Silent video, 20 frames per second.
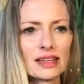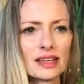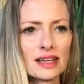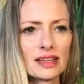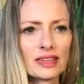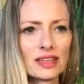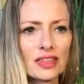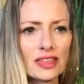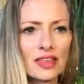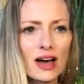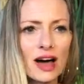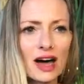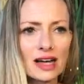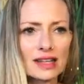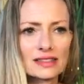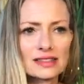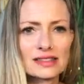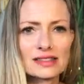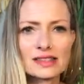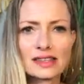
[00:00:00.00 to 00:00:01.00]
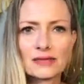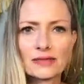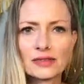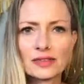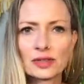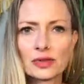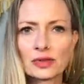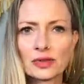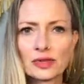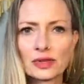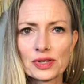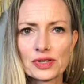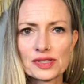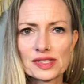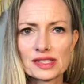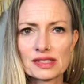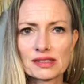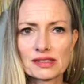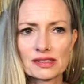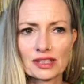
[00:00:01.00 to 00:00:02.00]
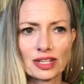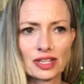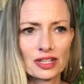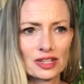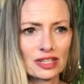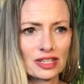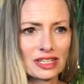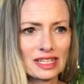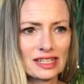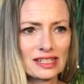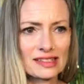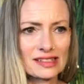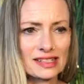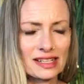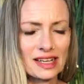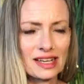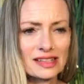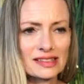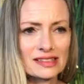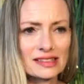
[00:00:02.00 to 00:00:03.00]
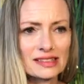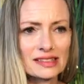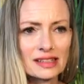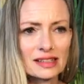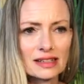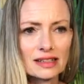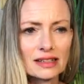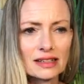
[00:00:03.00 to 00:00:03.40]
and the thoughts that fuel those insecurities, yes?